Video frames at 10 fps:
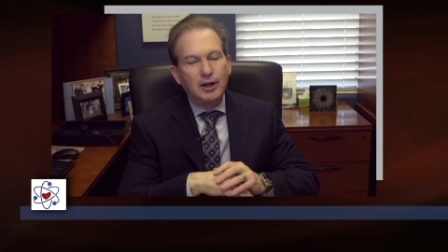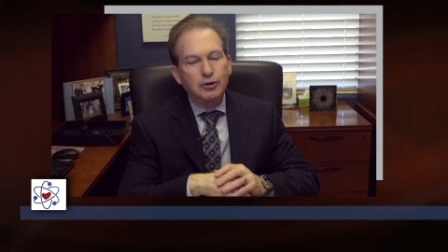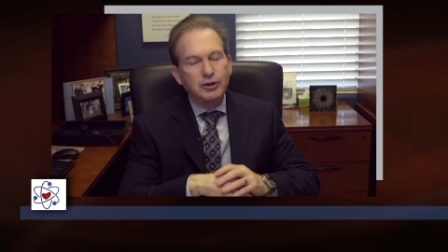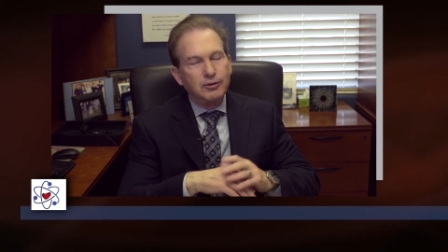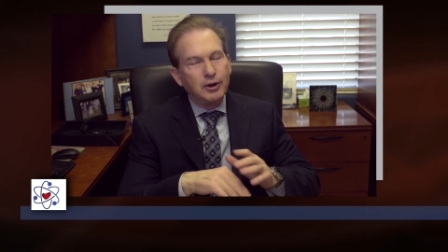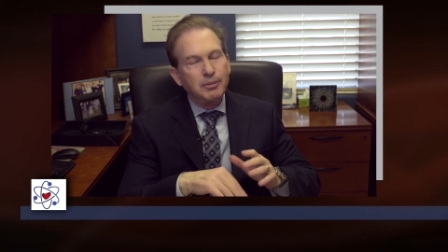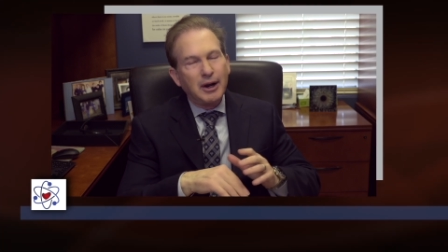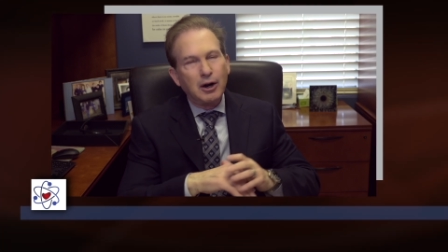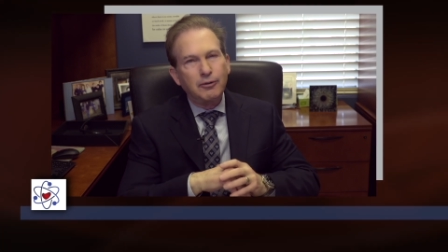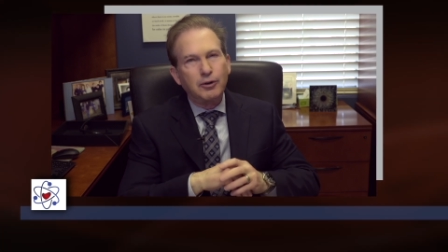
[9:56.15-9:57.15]
So it's a very
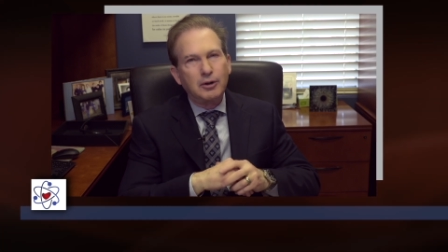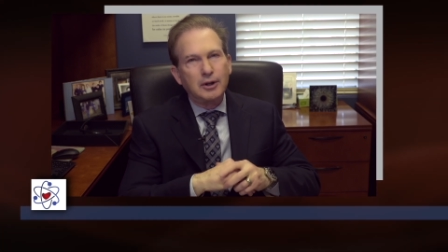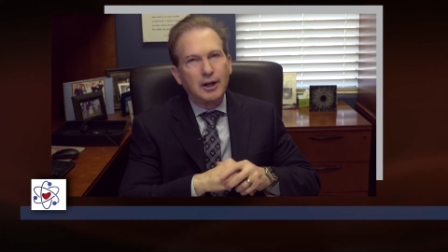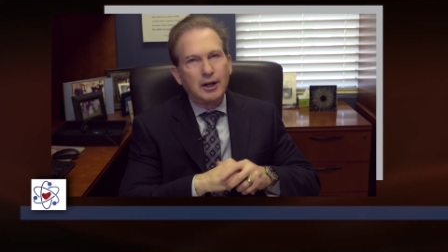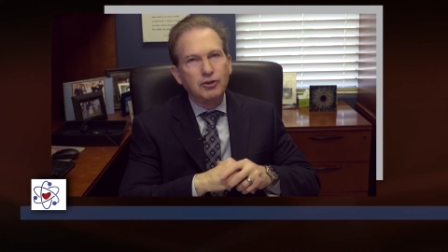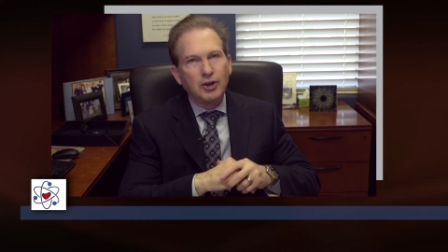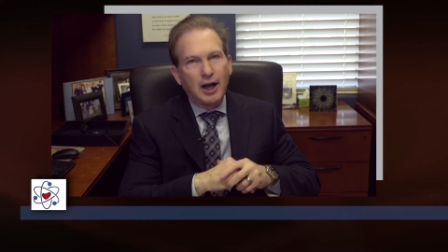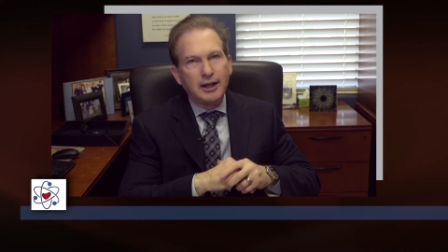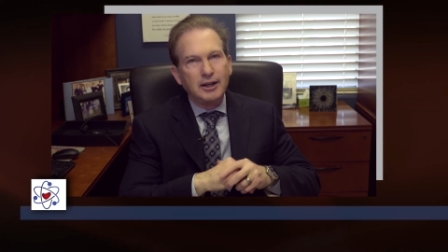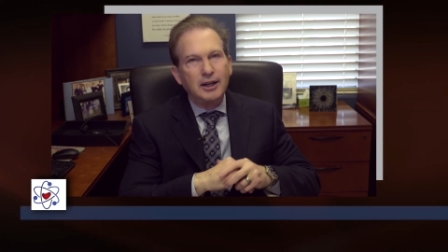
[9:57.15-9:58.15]
powerful
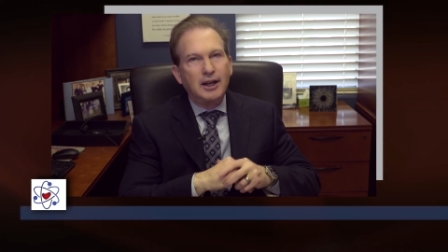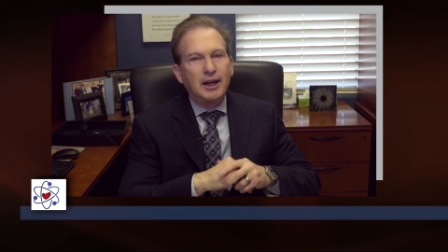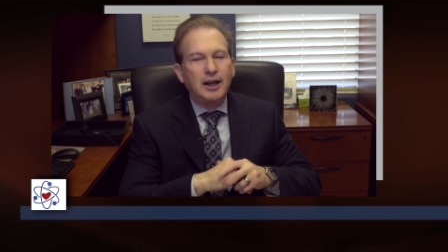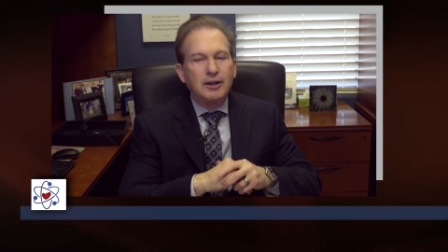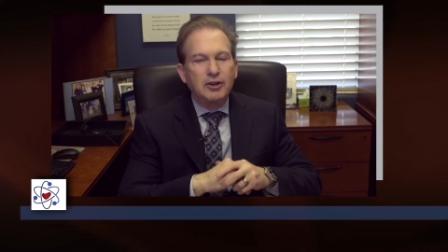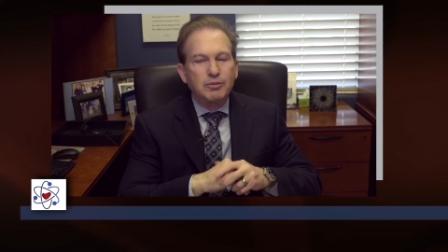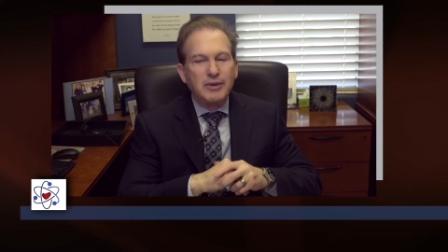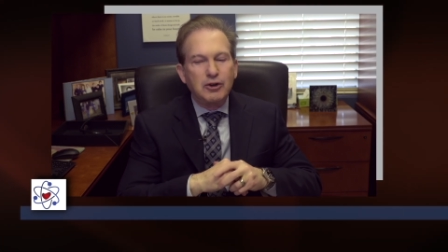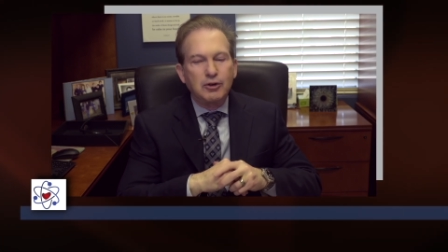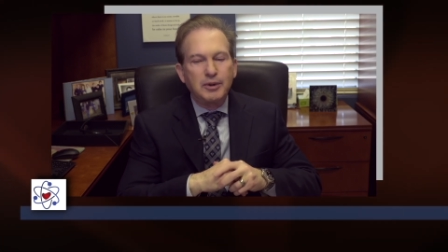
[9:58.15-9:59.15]
shot, and this
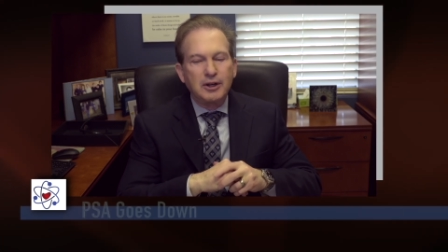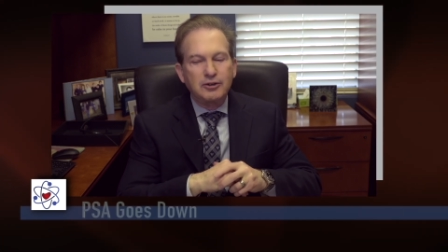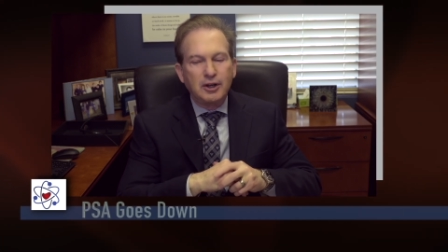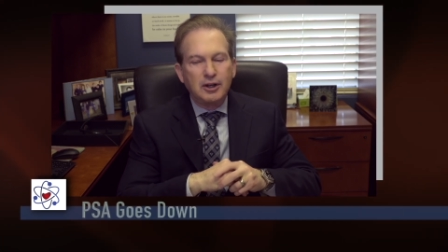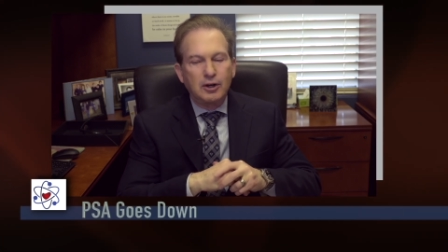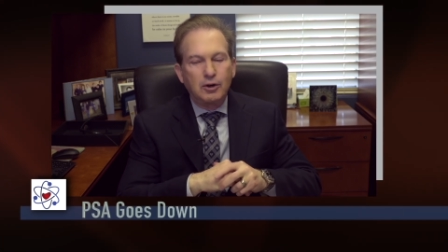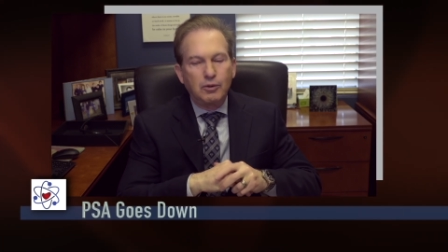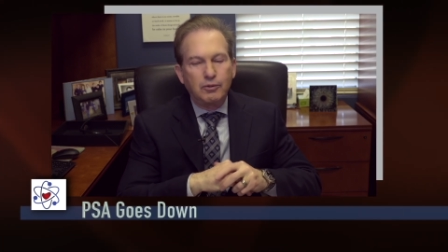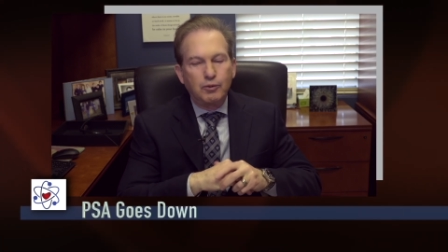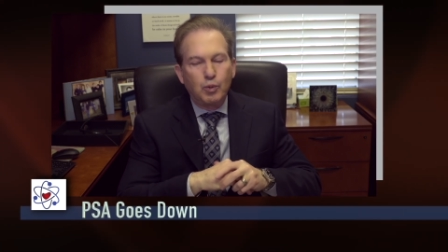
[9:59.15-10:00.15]
makes your PSA
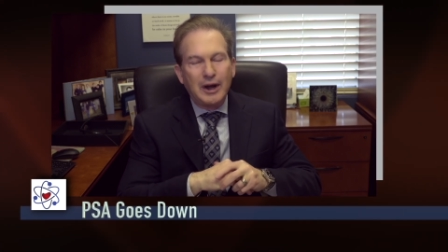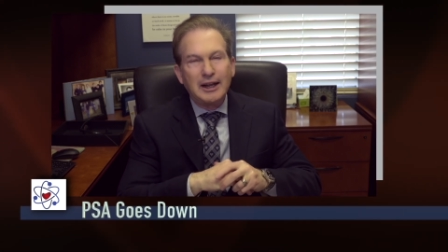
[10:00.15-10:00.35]
go way